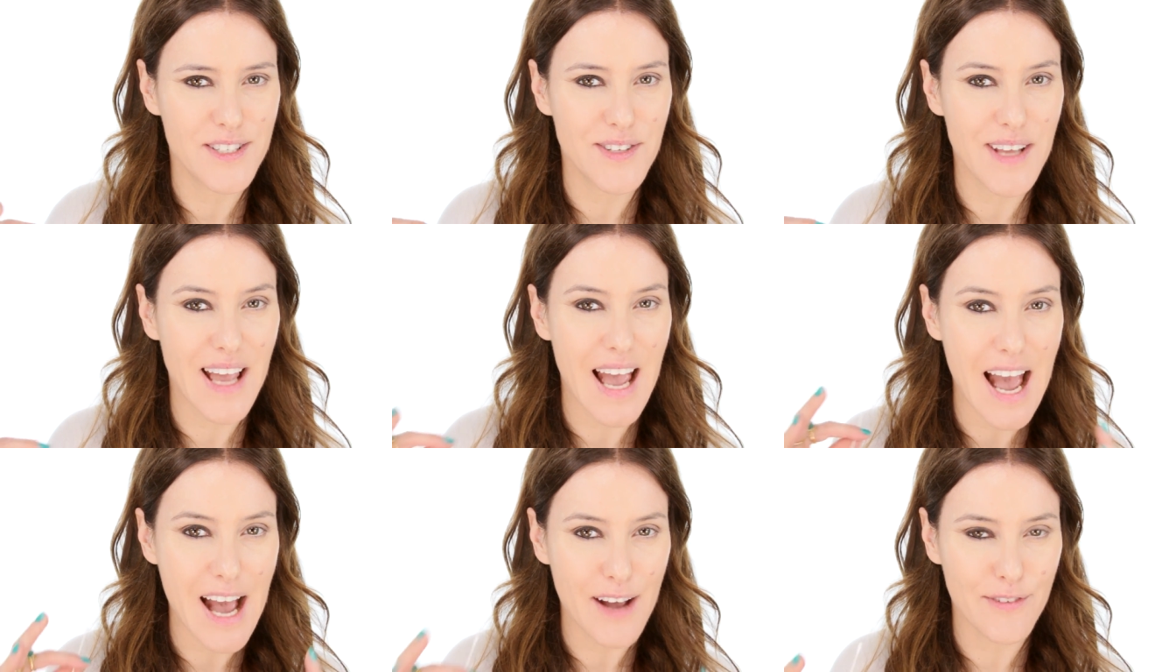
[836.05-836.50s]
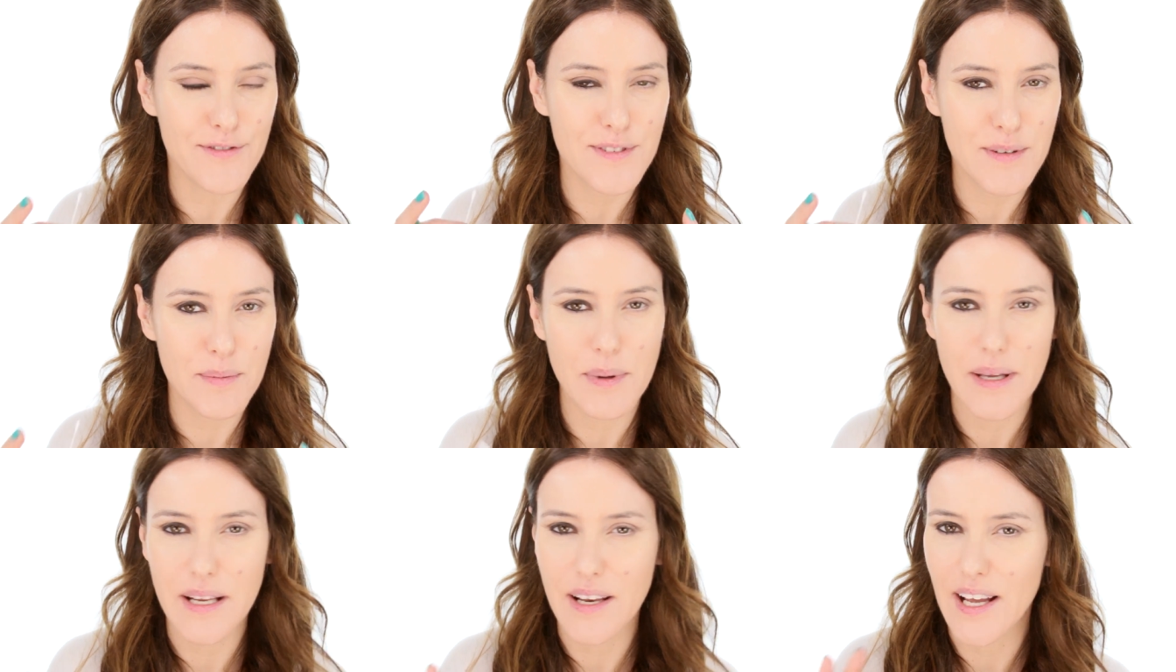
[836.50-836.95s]
so you have
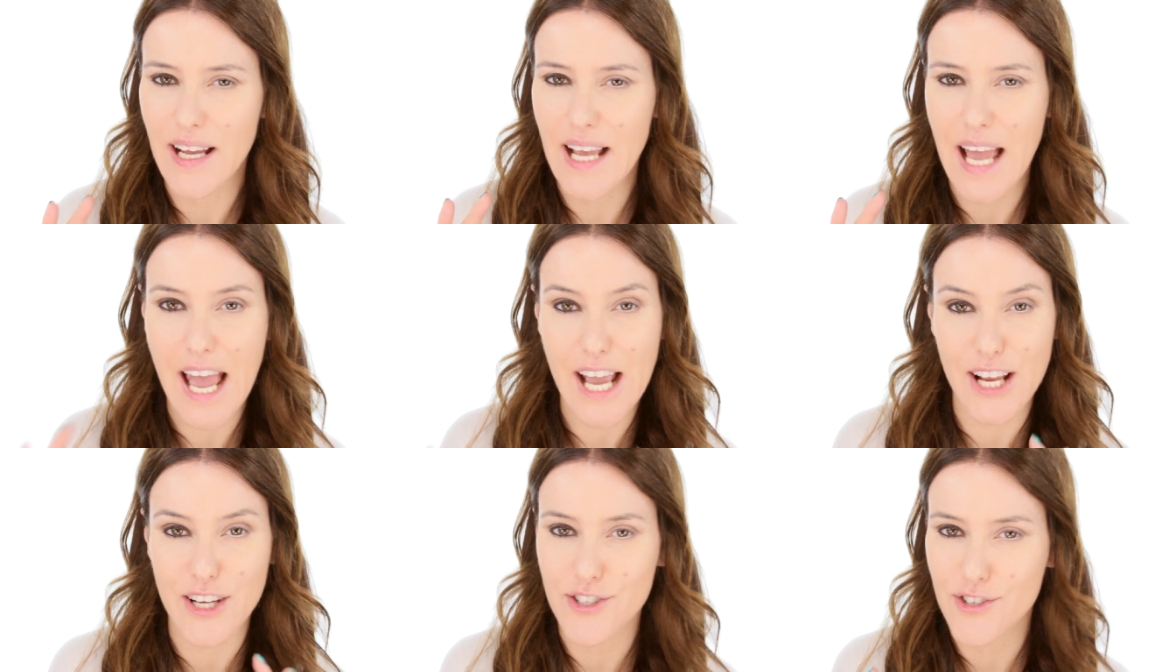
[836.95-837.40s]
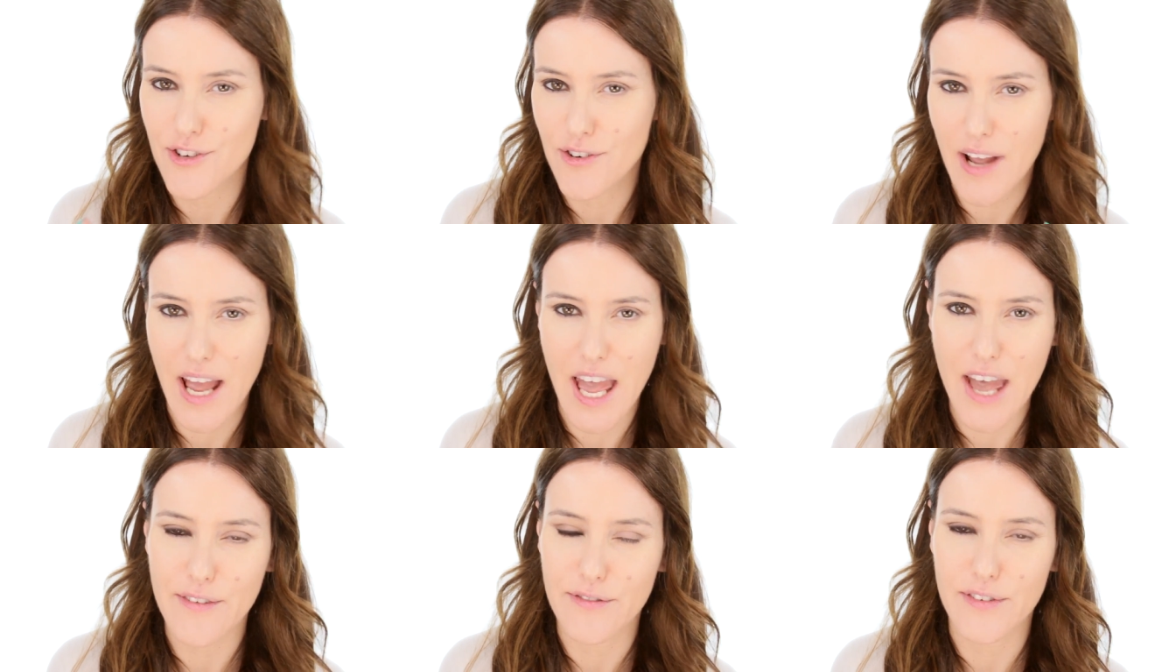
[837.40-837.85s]
to be like extra
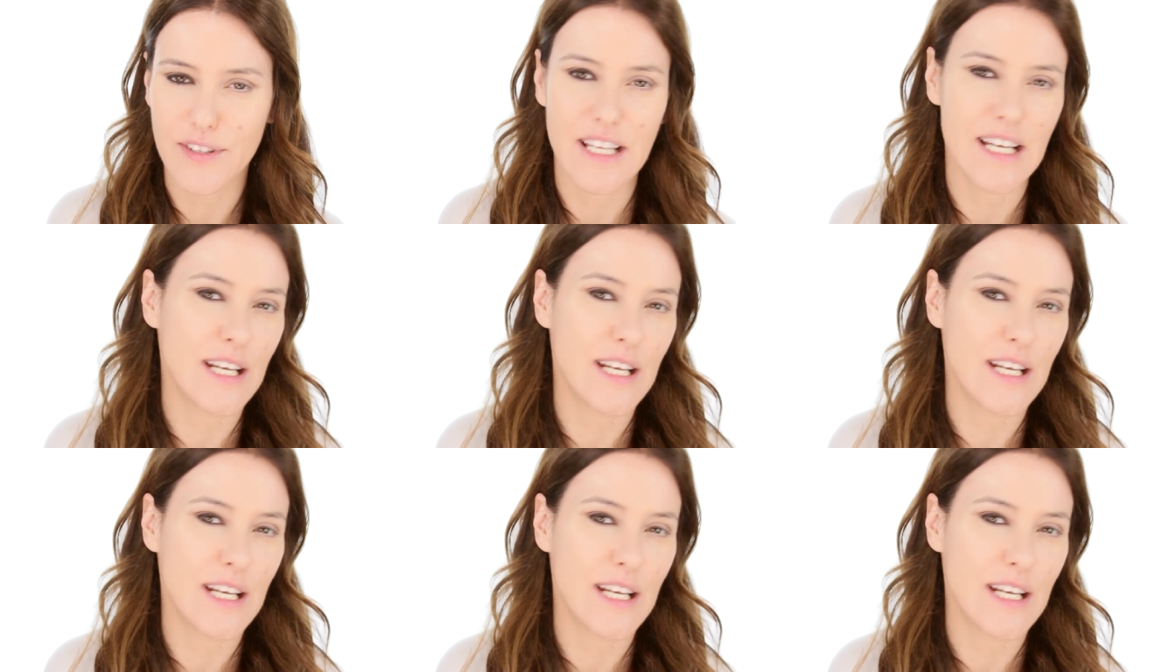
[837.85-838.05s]
careful.